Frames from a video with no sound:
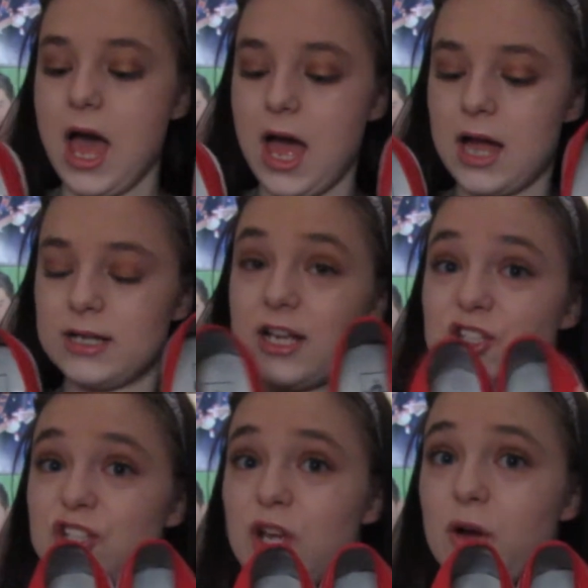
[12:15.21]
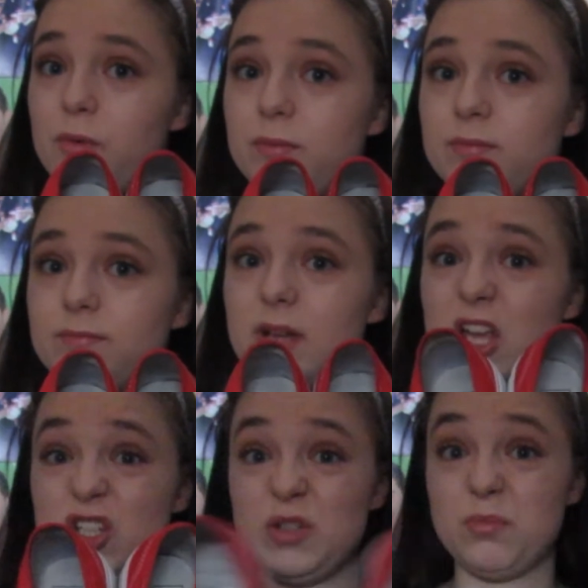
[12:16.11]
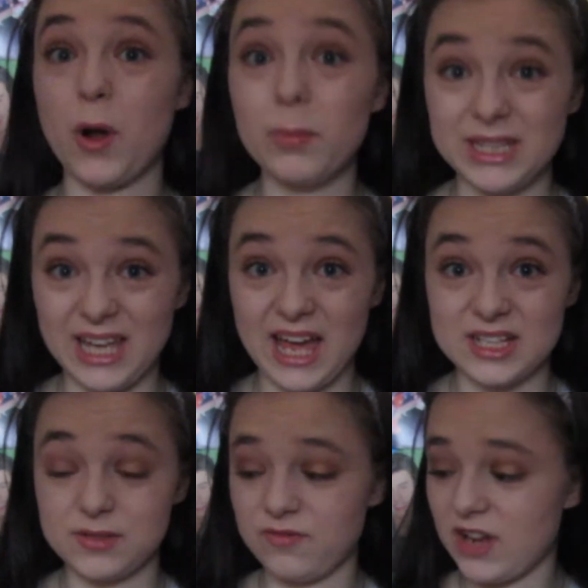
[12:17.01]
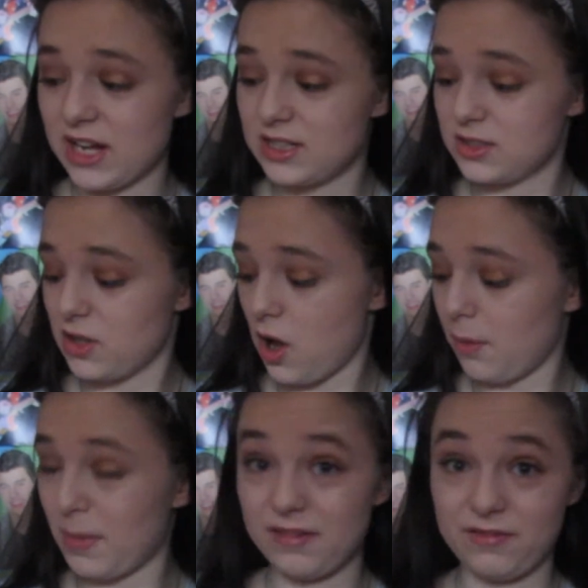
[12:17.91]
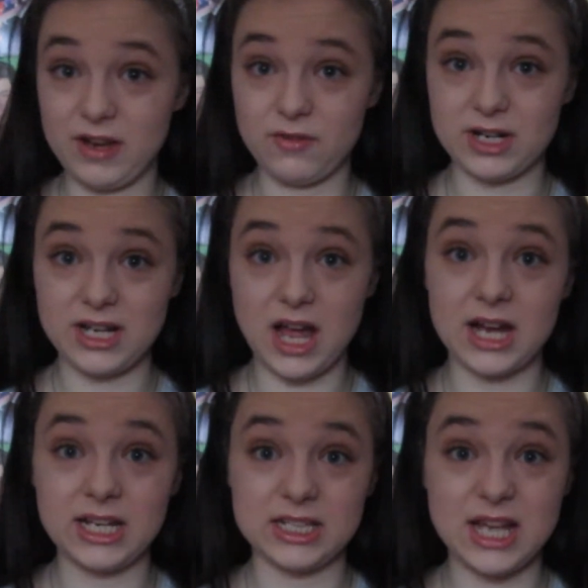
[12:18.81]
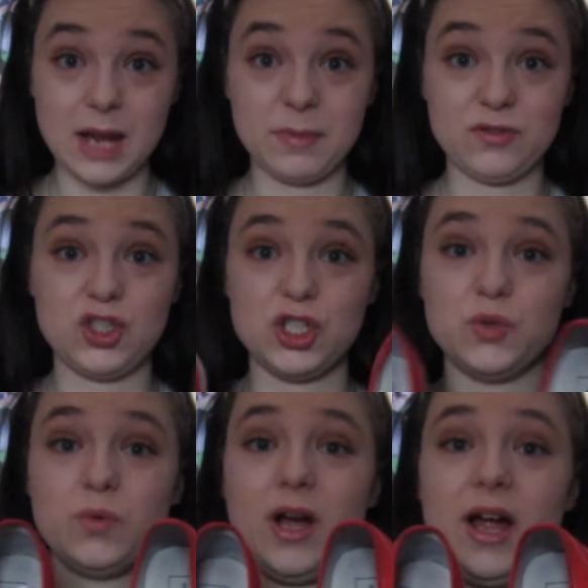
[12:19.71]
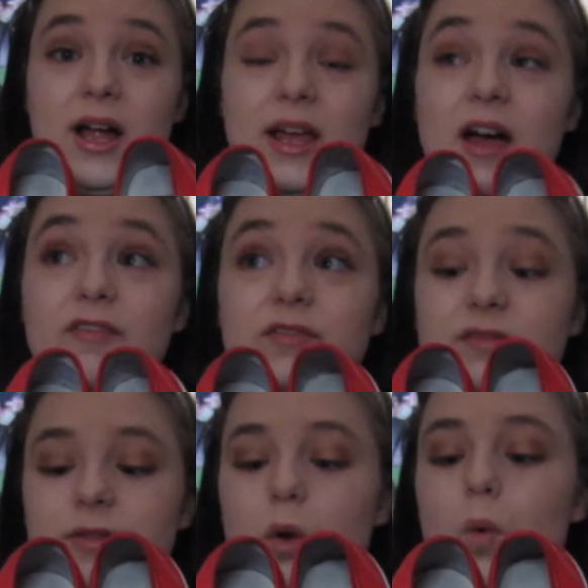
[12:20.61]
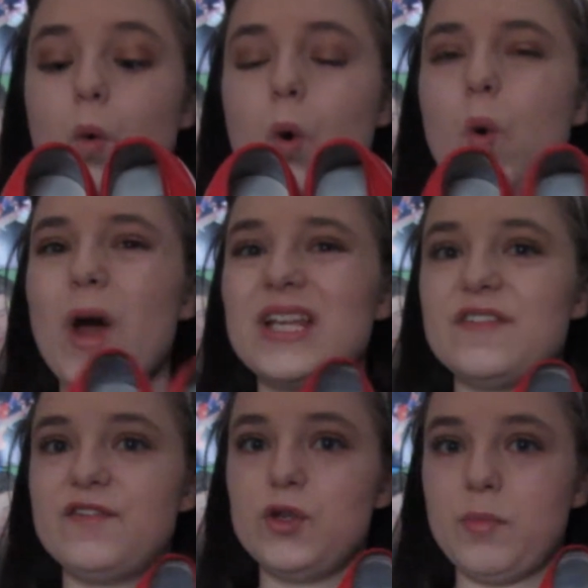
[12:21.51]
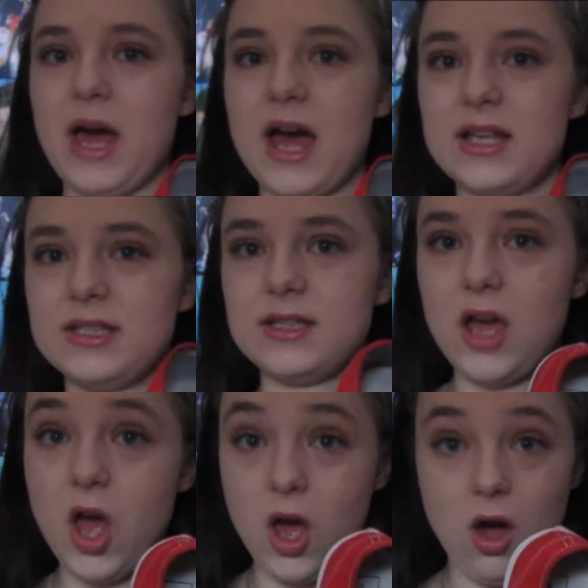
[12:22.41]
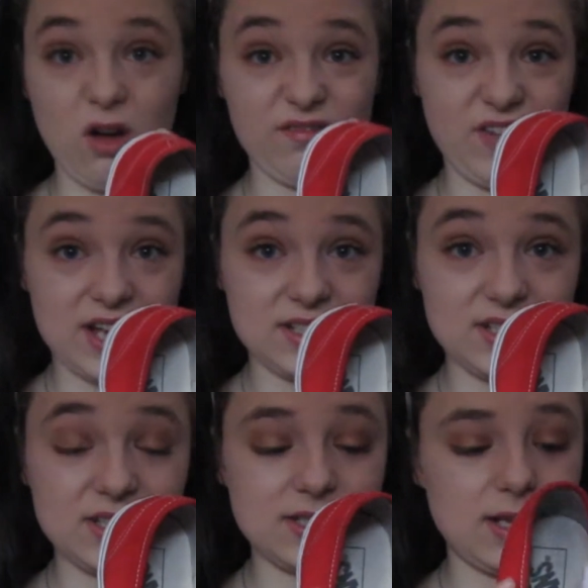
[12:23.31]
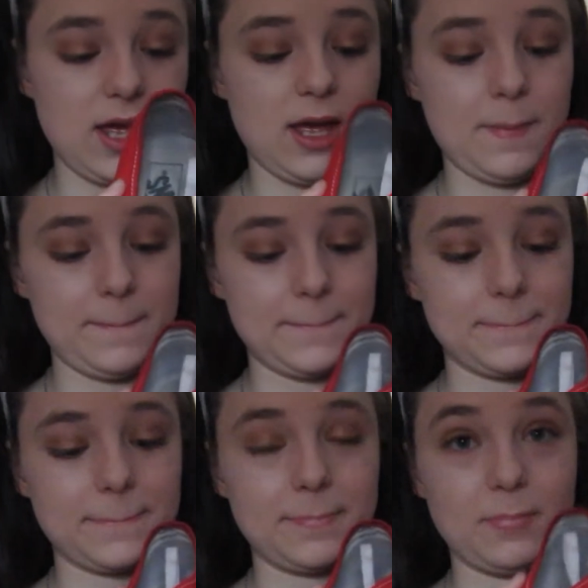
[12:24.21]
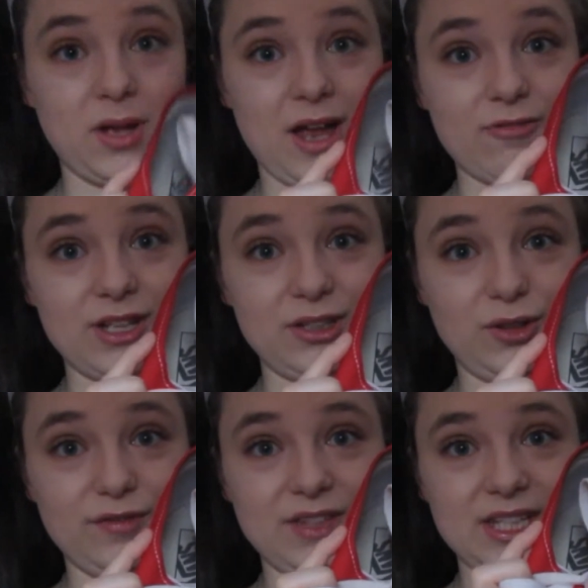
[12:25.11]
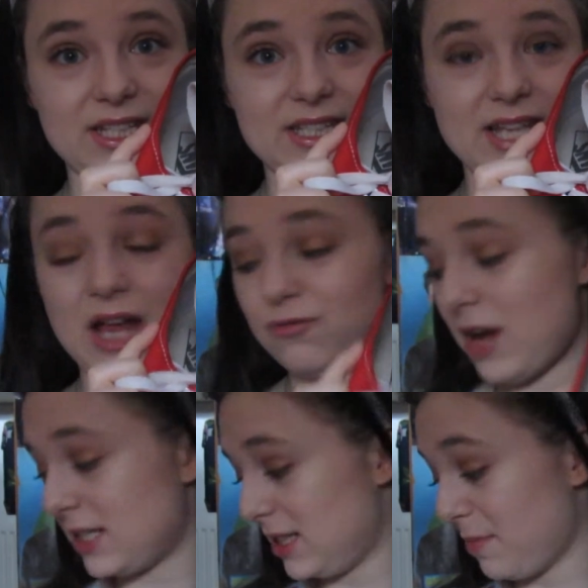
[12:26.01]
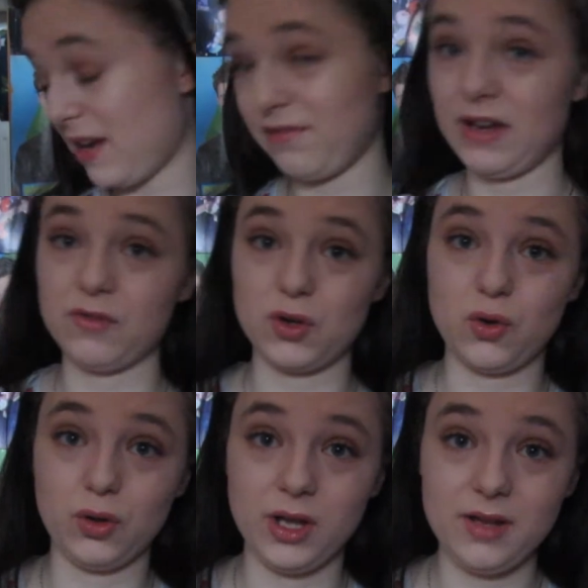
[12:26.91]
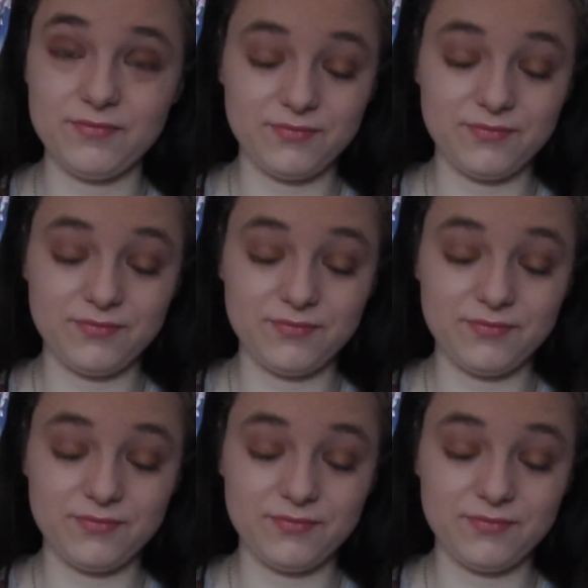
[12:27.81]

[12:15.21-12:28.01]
And as you know, as you can probably guess, Vans are my favourite type of shoe. I have quite a few pairs of Vans, but I really love these, and red is my favourite colour.